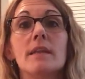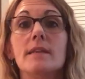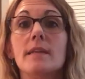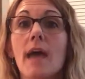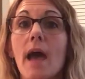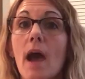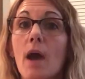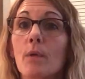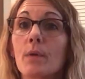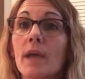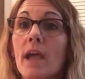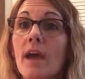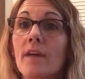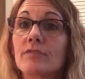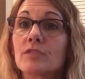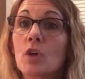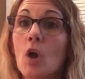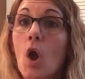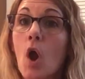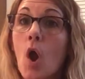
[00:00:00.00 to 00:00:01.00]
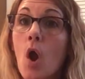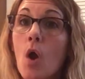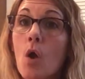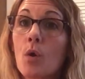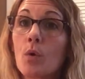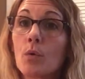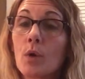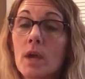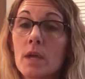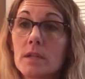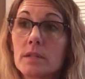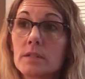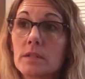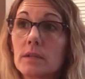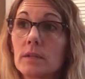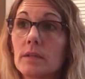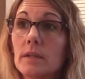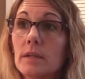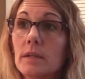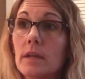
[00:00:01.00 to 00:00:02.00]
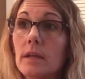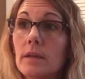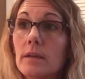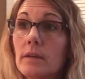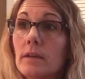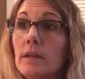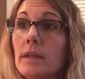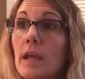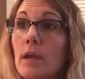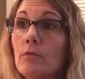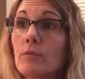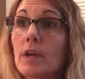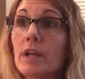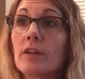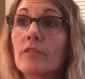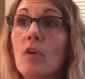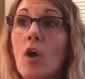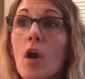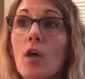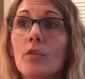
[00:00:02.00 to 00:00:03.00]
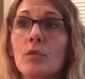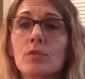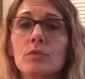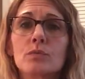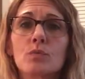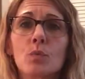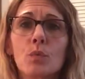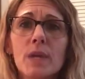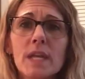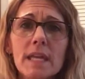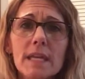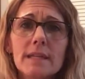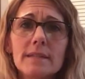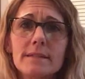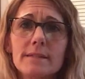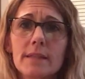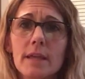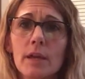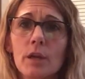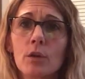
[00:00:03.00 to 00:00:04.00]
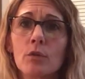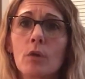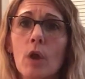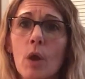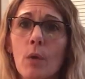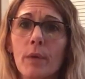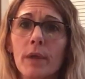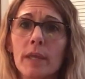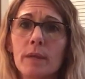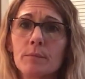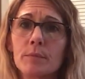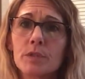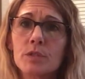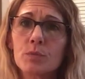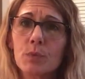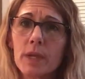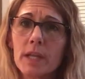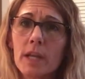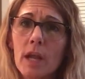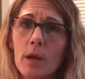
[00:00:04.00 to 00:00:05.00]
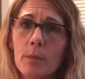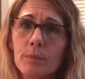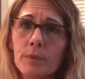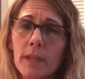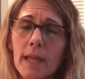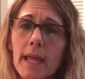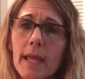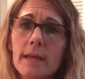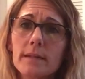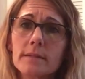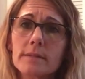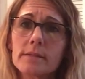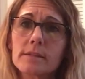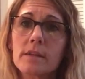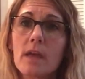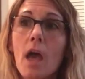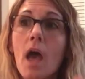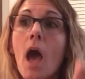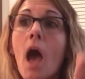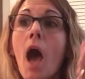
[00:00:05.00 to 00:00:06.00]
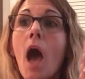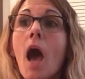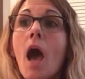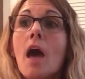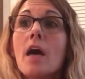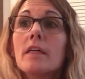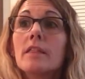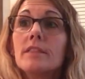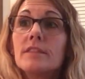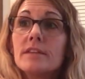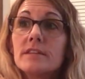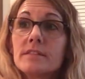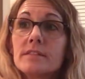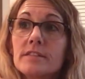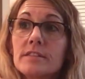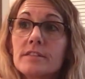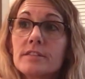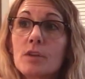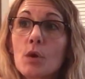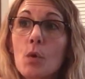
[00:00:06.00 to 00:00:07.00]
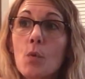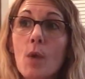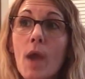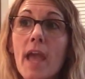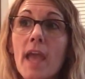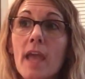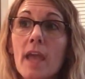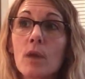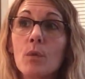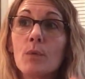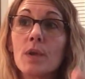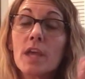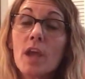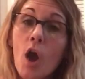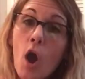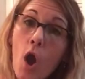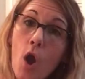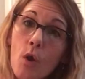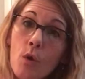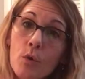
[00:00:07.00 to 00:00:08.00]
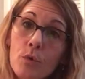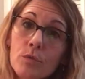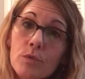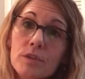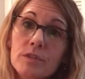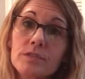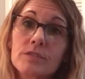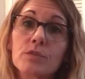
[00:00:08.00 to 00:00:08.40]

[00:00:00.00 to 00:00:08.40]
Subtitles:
Now we have to hoe to get rid of all those weeds that are growing in between our plants. This is the way we hoe the